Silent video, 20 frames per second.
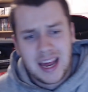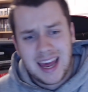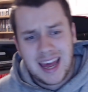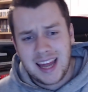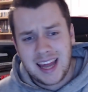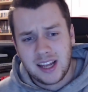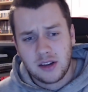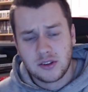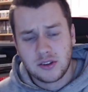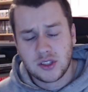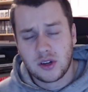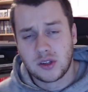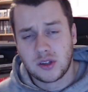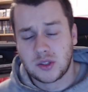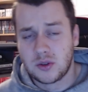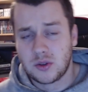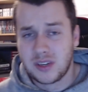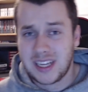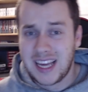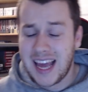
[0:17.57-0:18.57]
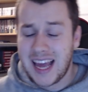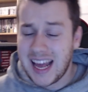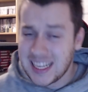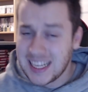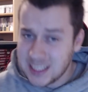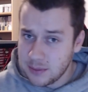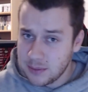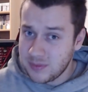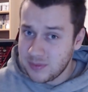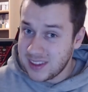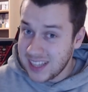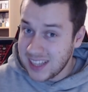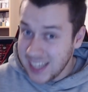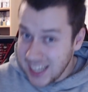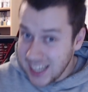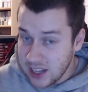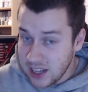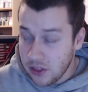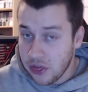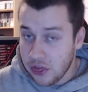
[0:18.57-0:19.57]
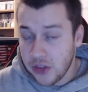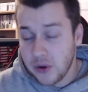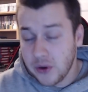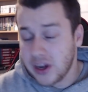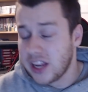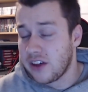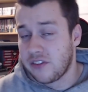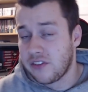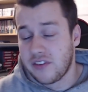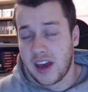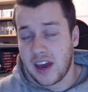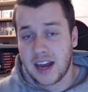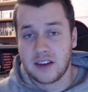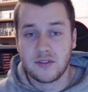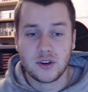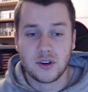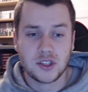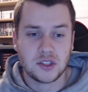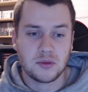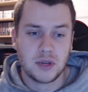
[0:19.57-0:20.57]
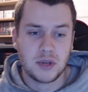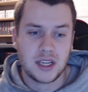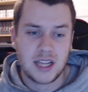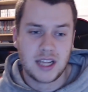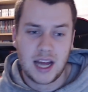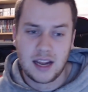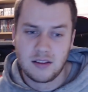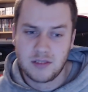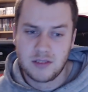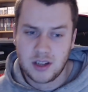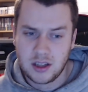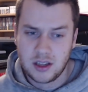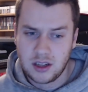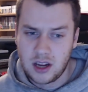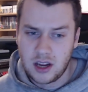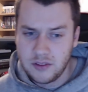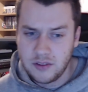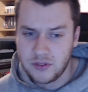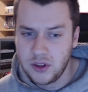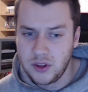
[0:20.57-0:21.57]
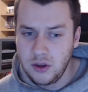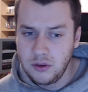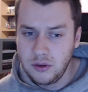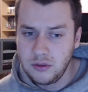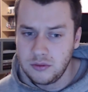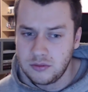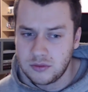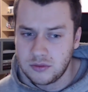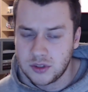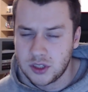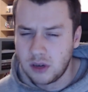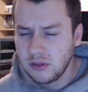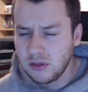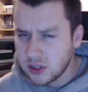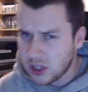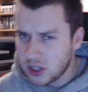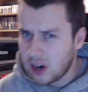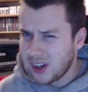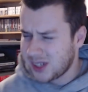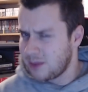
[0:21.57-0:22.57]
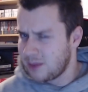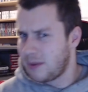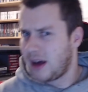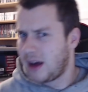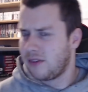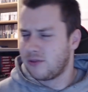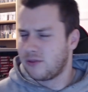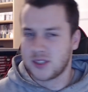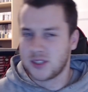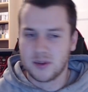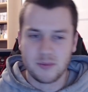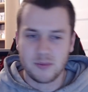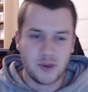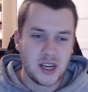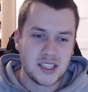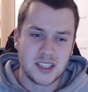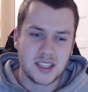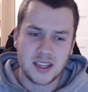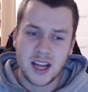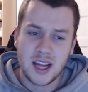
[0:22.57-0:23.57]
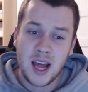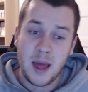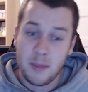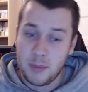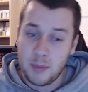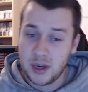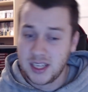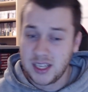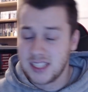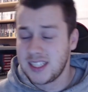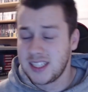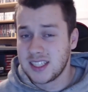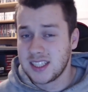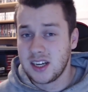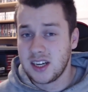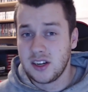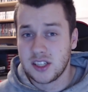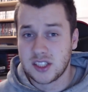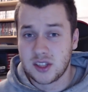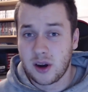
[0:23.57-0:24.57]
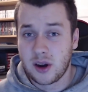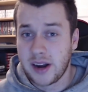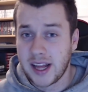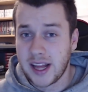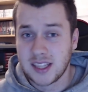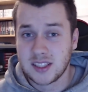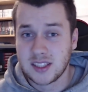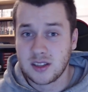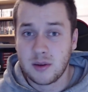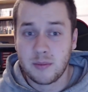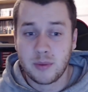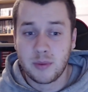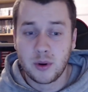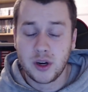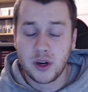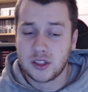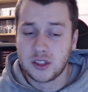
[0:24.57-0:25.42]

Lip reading: There's also the SMT 30th anniversary that a lot of you don't talk about for some reason, but this is going to start at some point.